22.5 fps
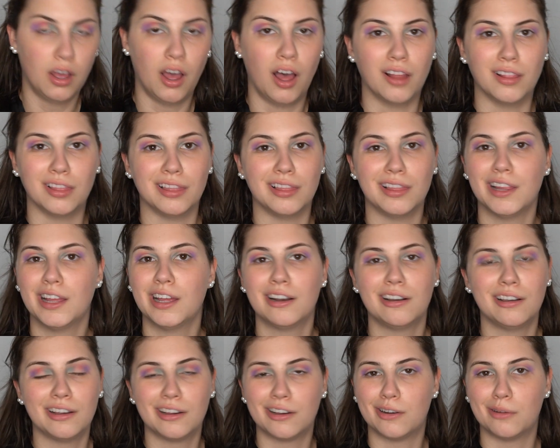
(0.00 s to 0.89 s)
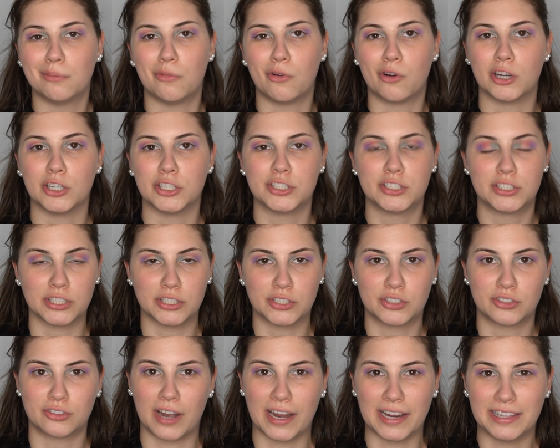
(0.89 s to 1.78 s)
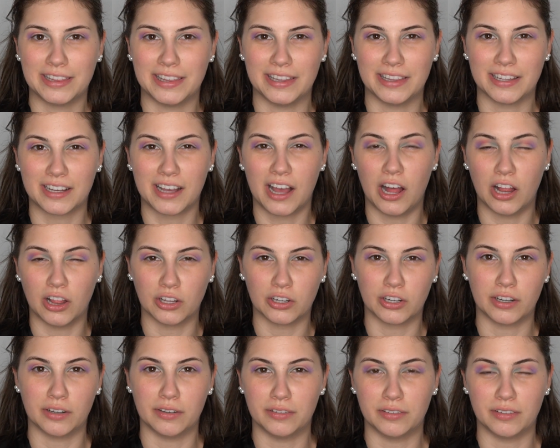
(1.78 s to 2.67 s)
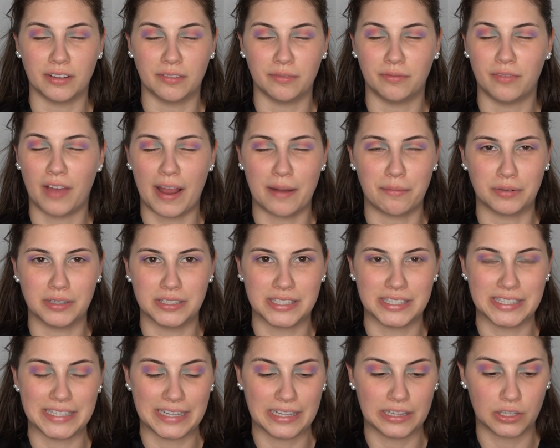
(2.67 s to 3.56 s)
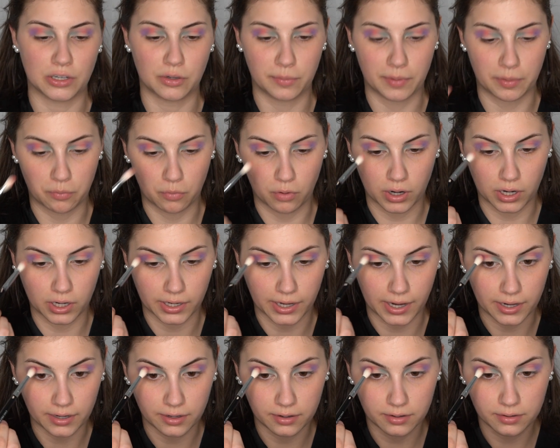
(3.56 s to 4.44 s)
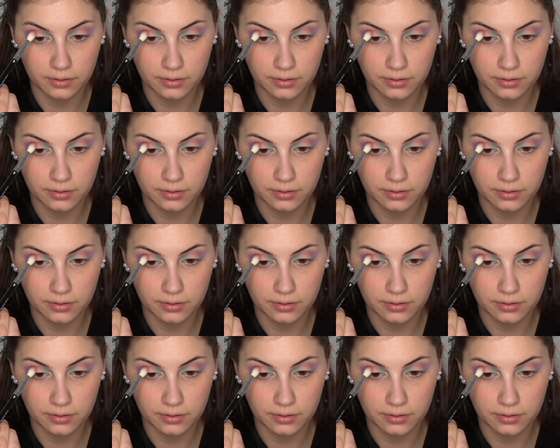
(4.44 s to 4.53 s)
a little more just to strengthen the color and the vibrancy a little bit more again.